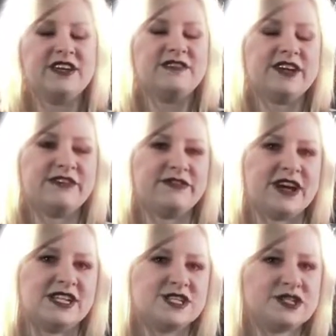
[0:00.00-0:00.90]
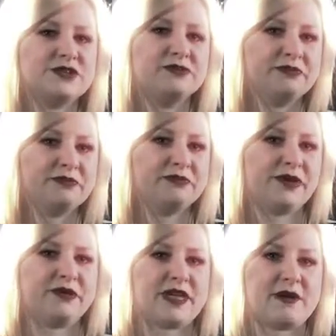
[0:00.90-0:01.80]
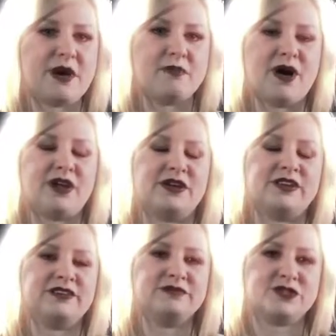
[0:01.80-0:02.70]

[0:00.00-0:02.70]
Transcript: very French, but with a modern